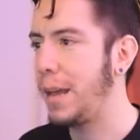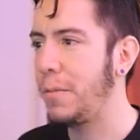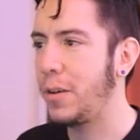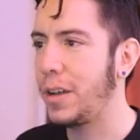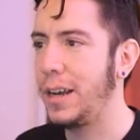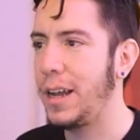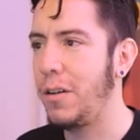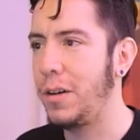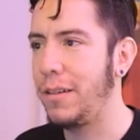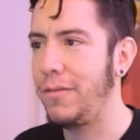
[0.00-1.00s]
And I'm working
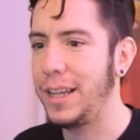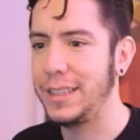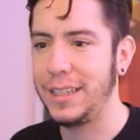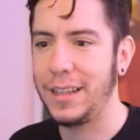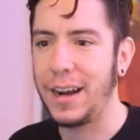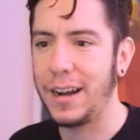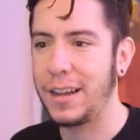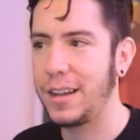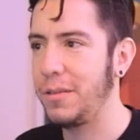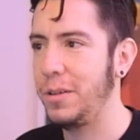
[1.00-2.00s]
now on a Flatty
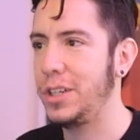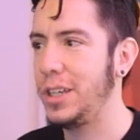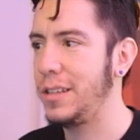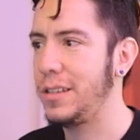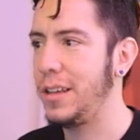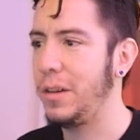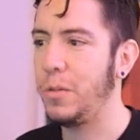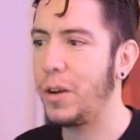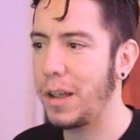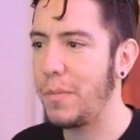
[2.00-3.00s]
Dark, which is a
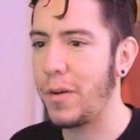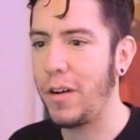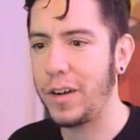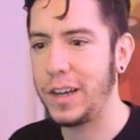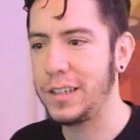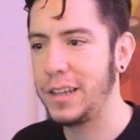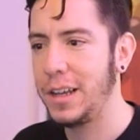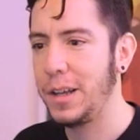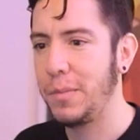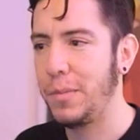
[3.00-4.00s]
work in progress,
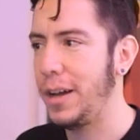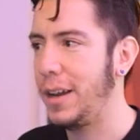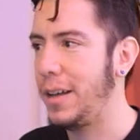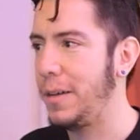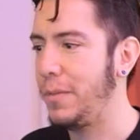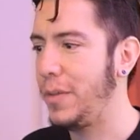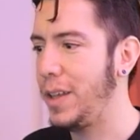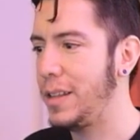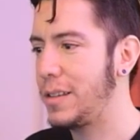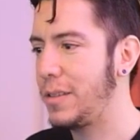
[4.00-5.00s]
but
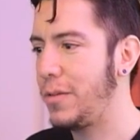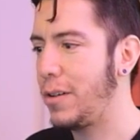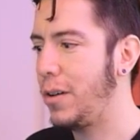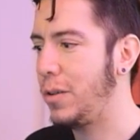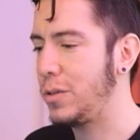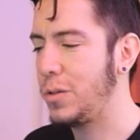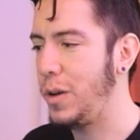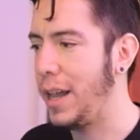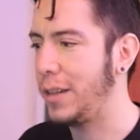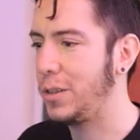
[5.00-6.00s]
it's for those
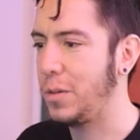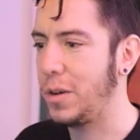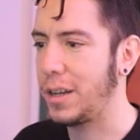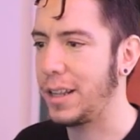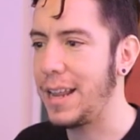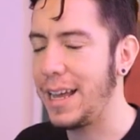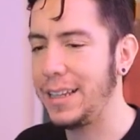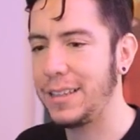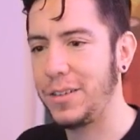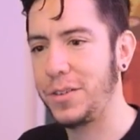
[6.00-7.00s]
who like to work at
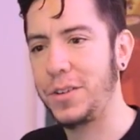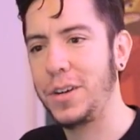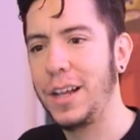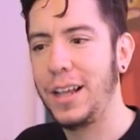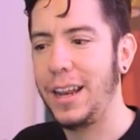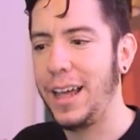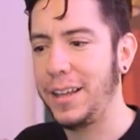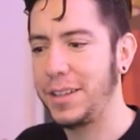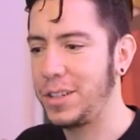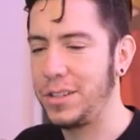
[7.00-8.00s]
night or
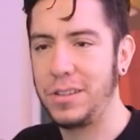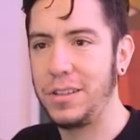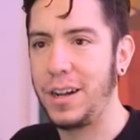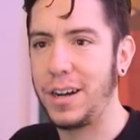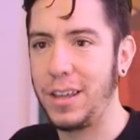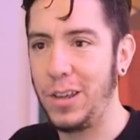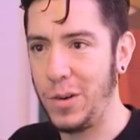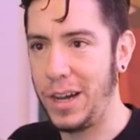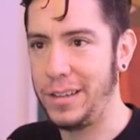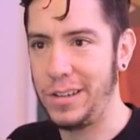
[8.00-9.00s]
like just dark
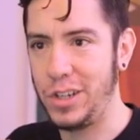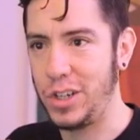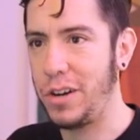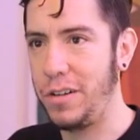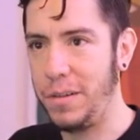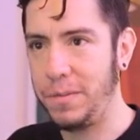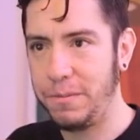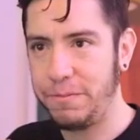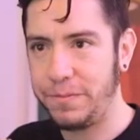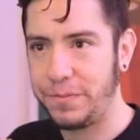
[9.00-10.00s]
UIs in general.